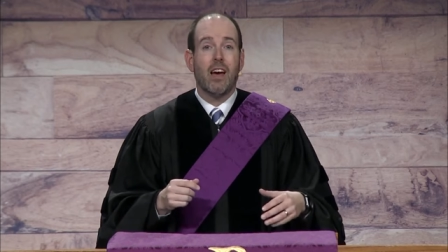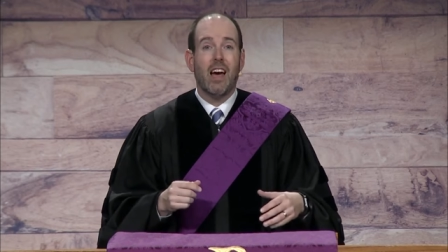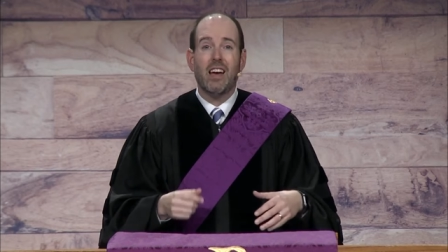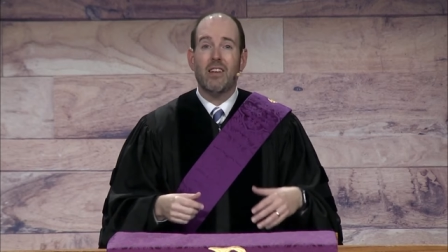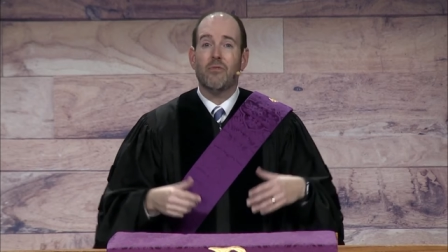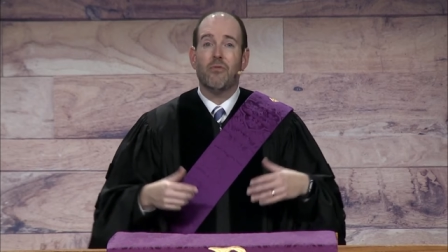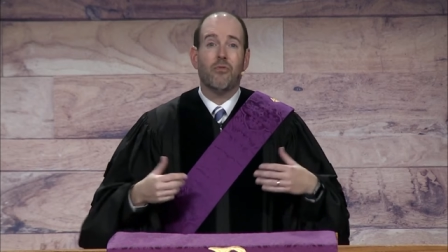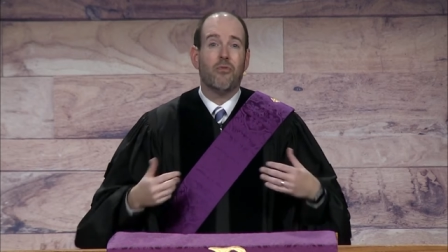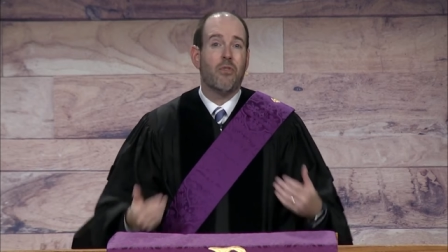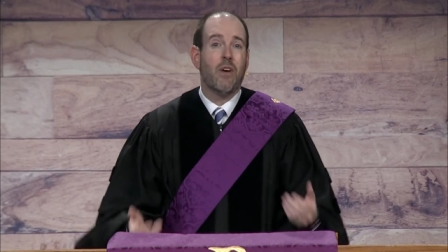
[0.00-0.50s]

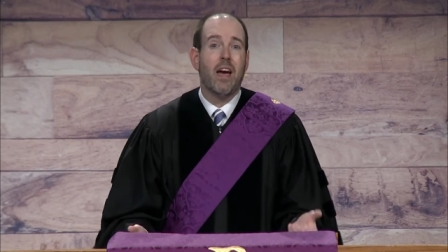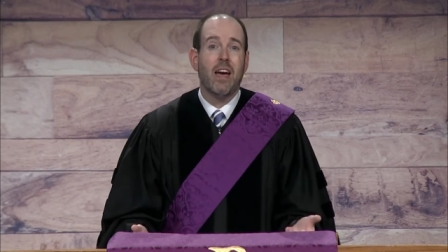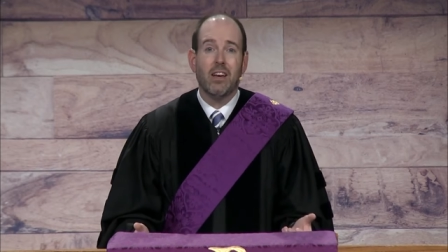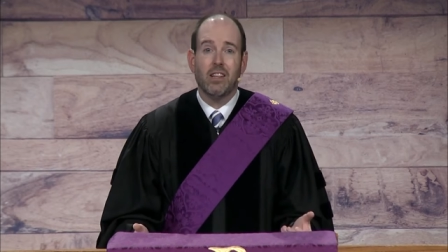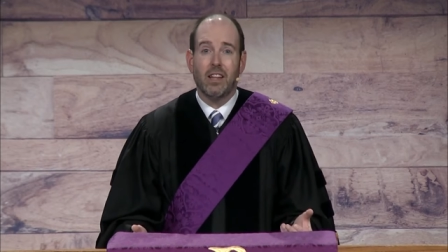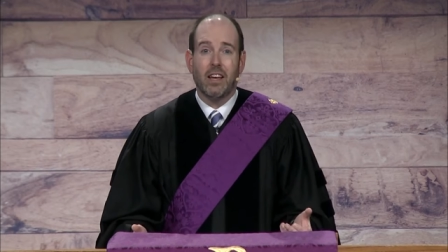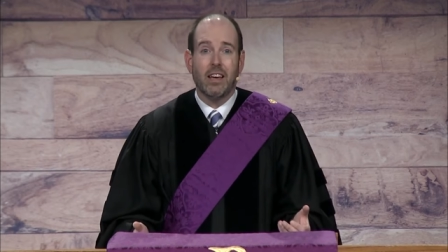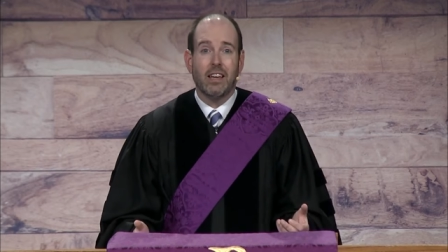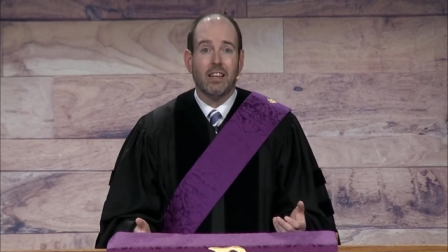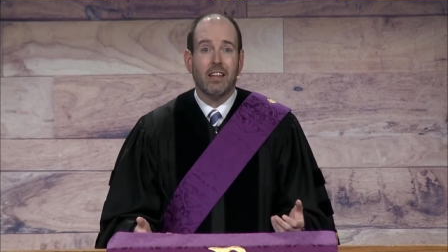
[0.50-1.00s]
and
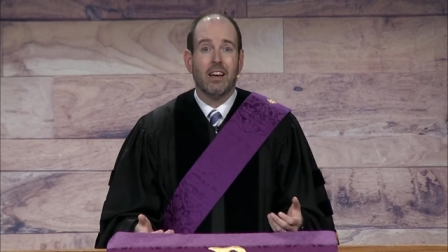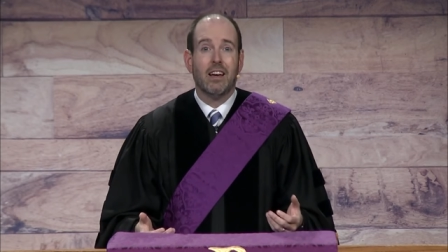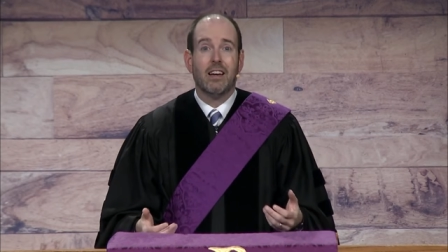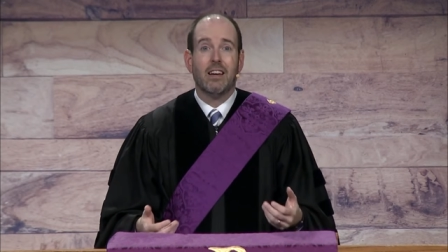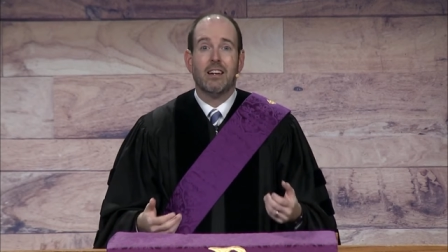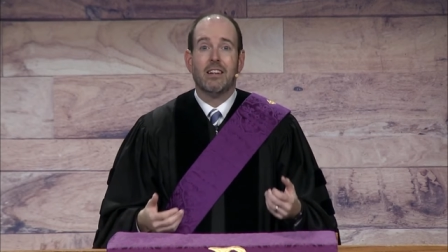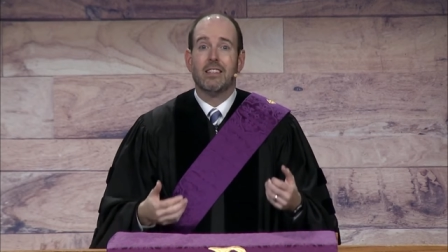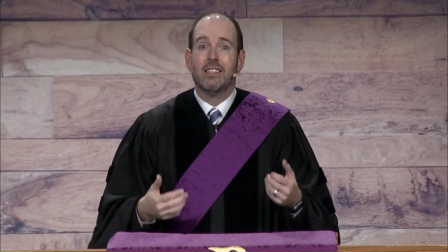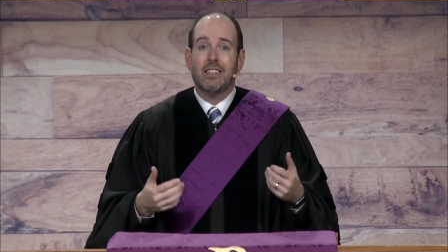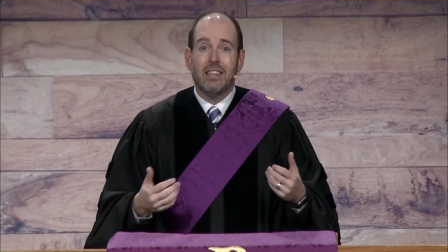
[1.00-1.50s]
failing
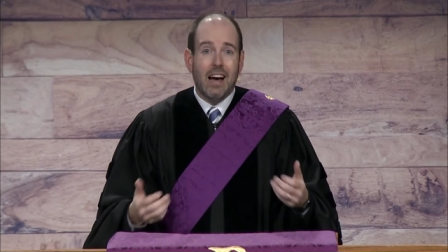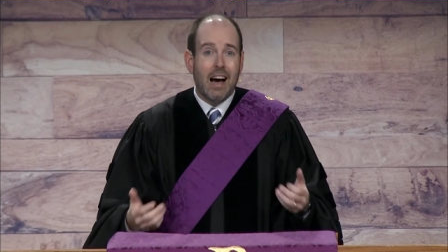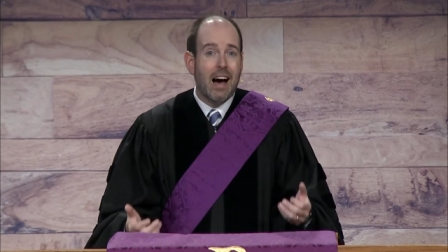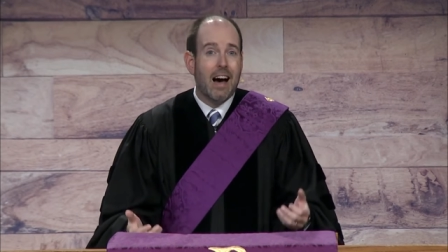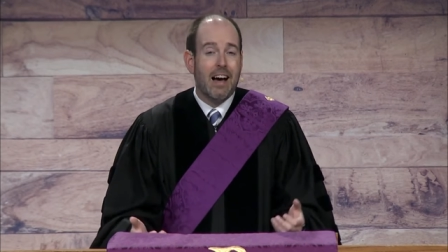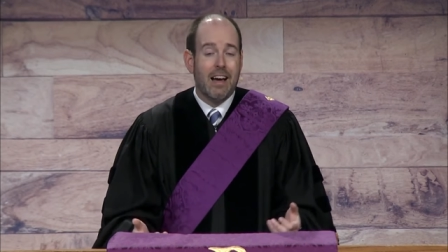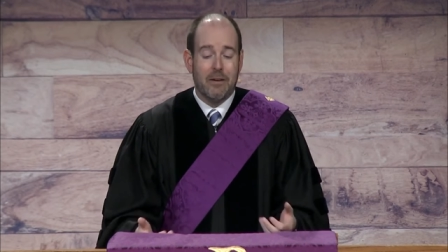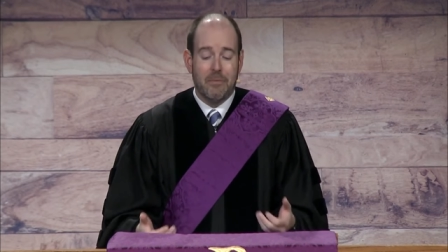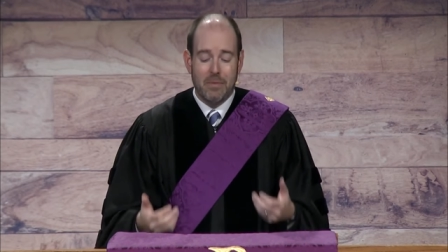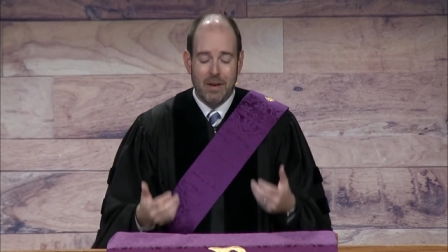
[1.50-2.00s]

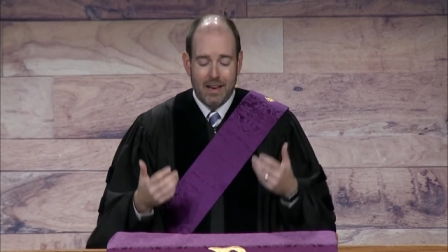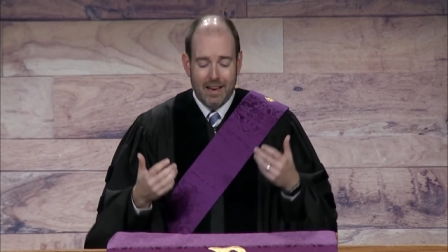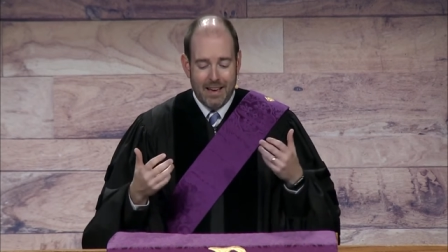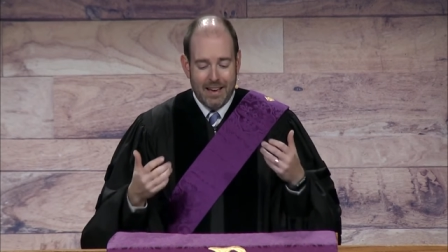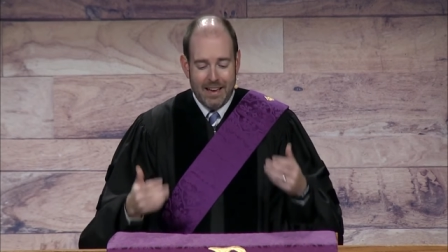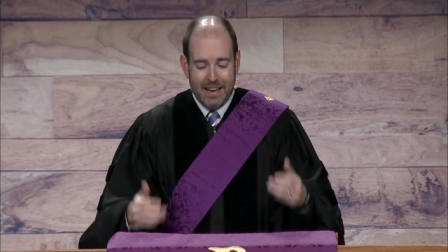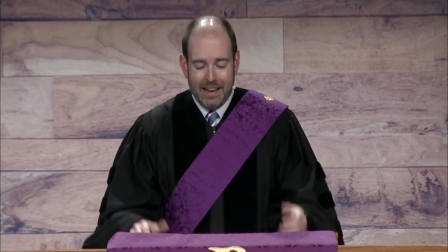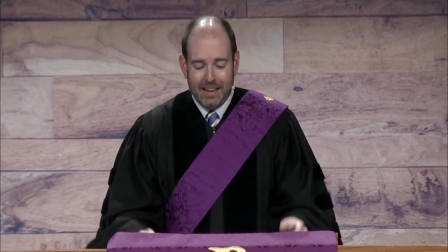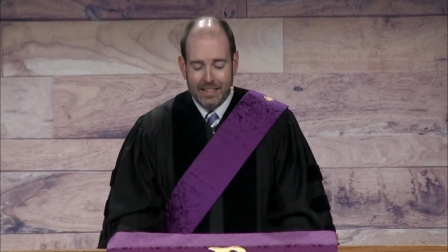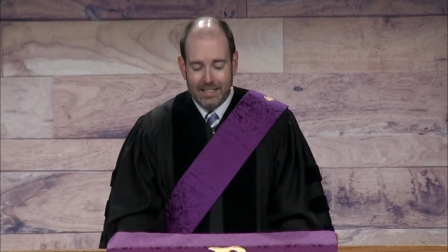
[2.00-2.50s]
time
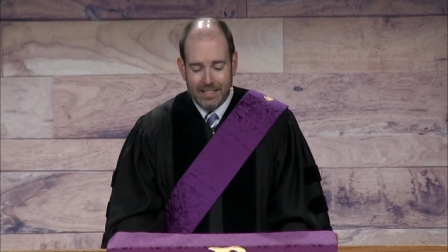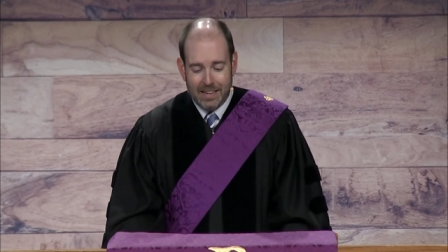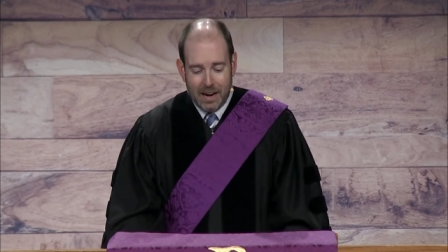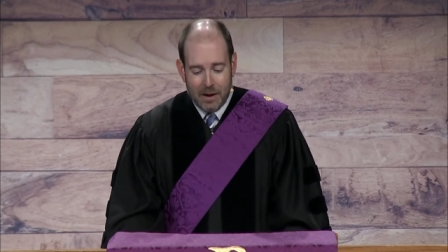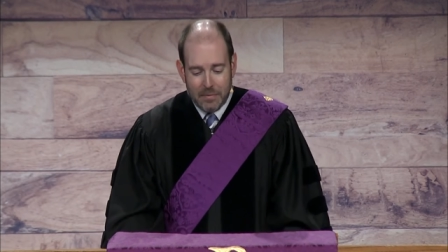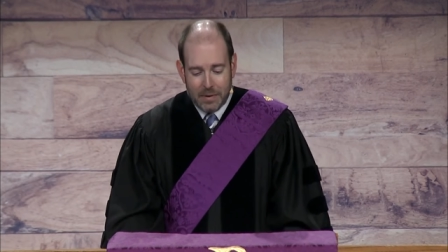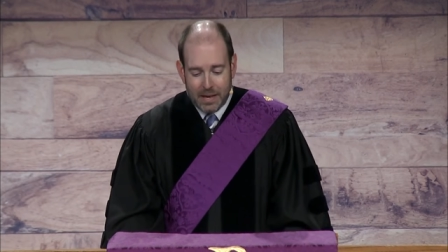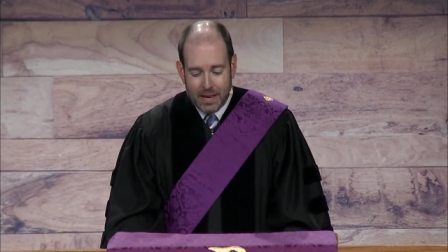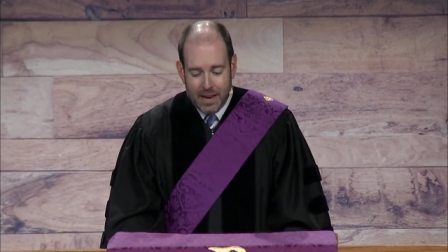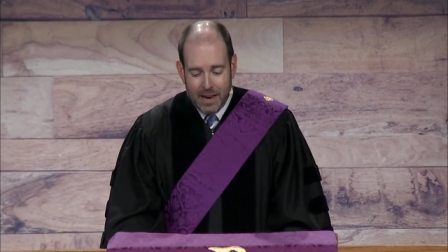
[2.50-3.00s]
and
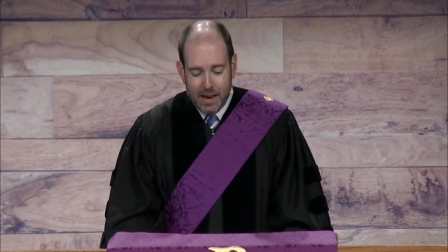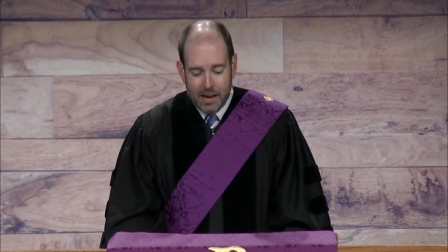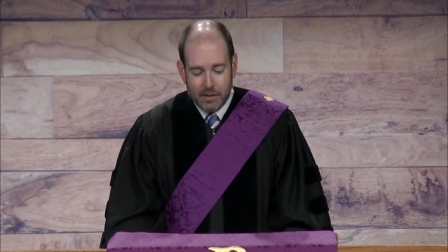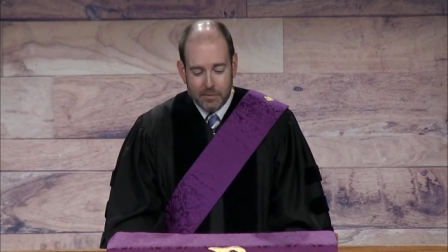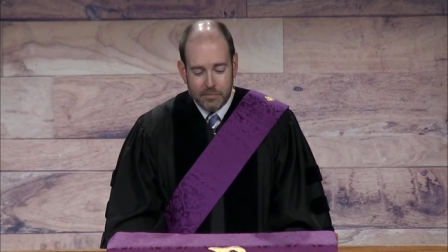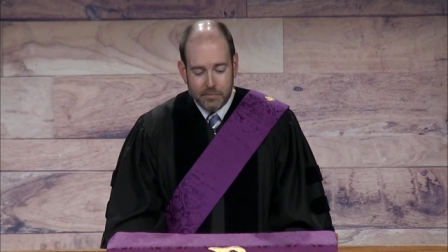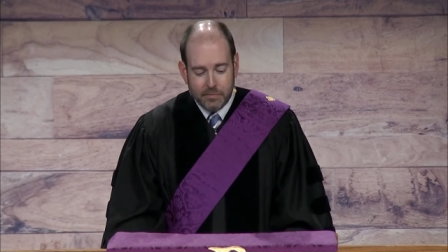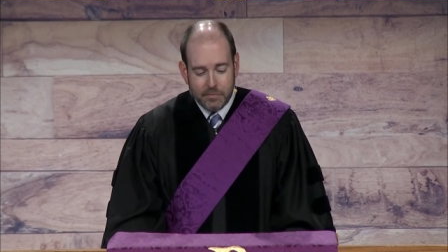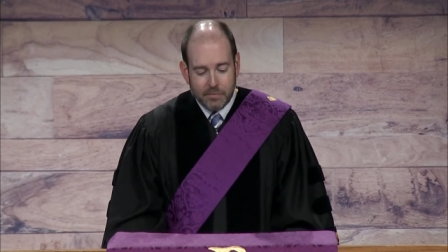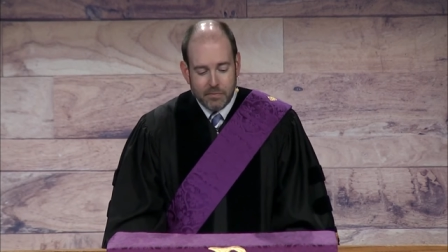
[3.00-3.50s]
time again.